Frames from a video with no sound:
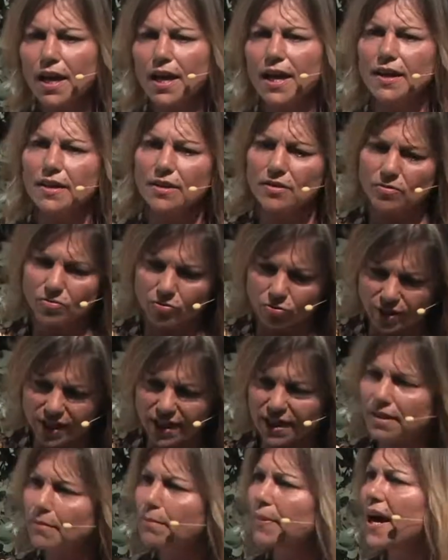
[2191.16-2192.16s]
and
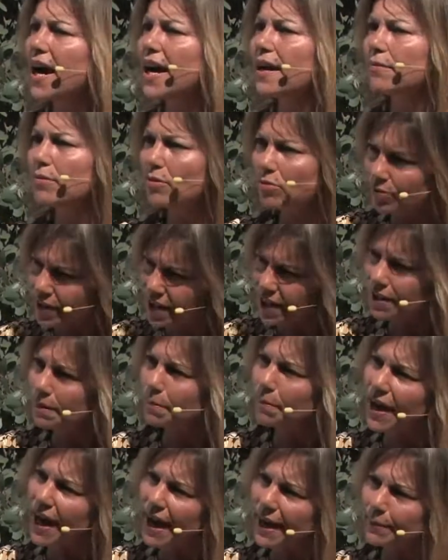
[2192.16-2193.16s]
read the
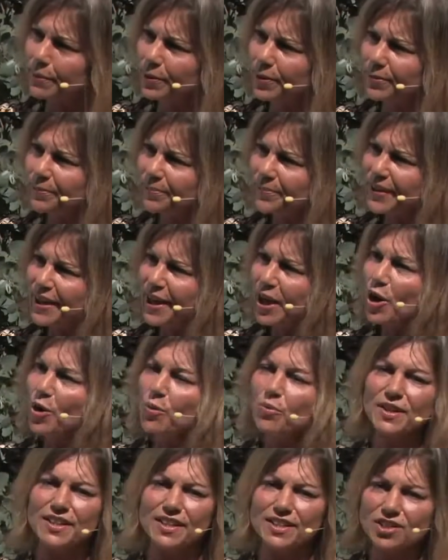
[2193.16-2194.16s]
Bible.
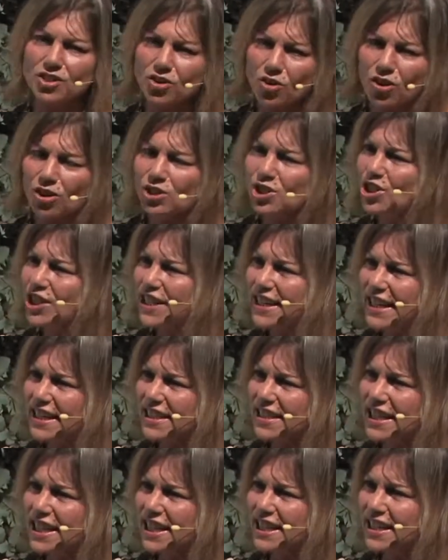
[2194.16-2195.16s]
When this altar
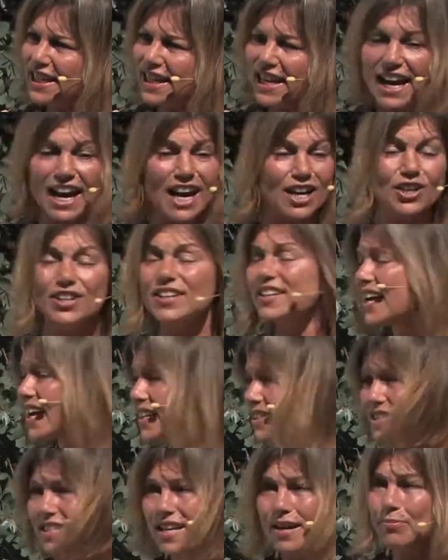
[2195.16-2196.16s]
kicked in, I could
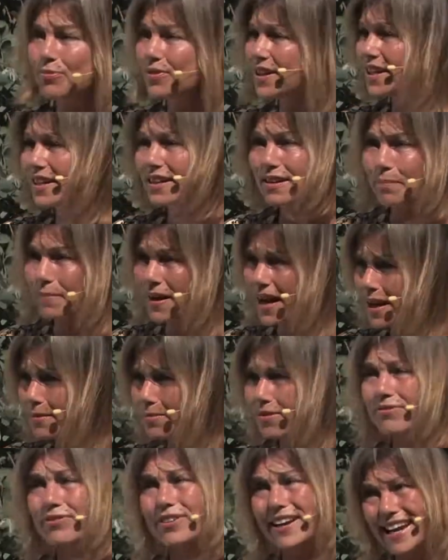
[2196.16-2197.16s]
not stop reading the
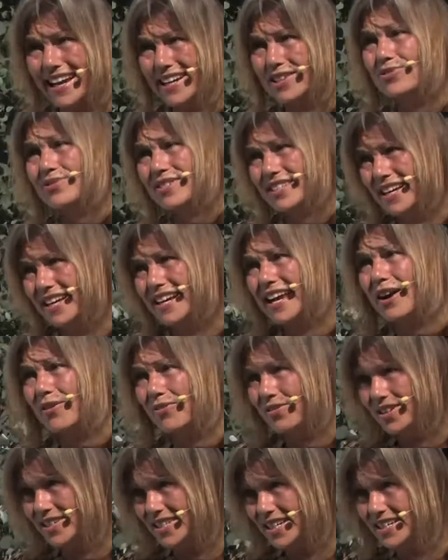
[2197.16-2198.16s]
Bible for 8 to 10
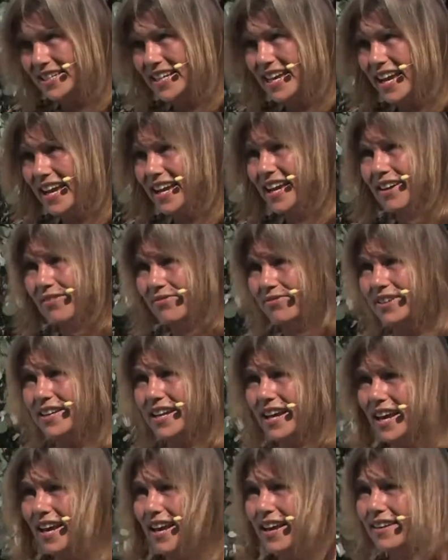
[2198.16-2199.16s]
hours a day, every
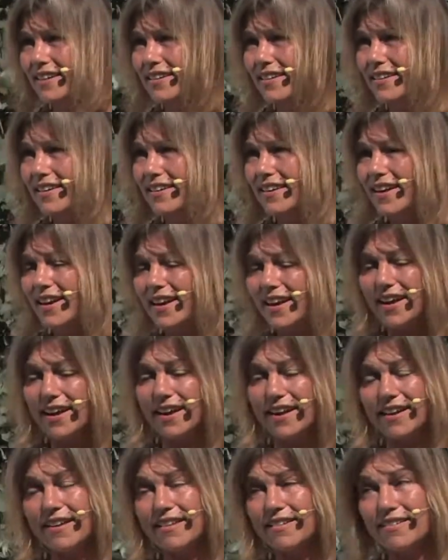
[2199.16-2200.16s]
day.
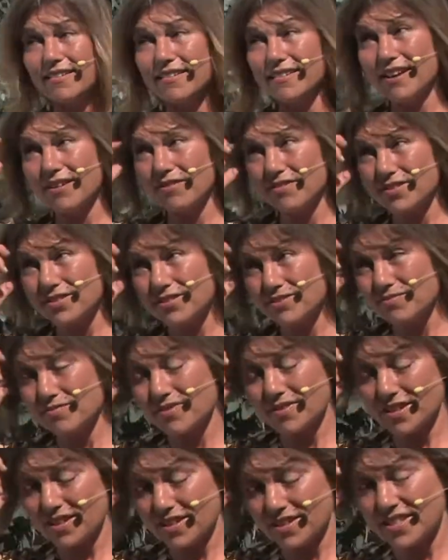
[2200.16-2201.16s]
And that was
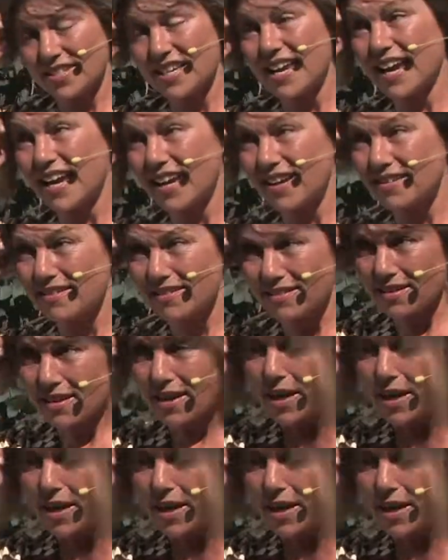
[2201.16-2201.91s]
insane.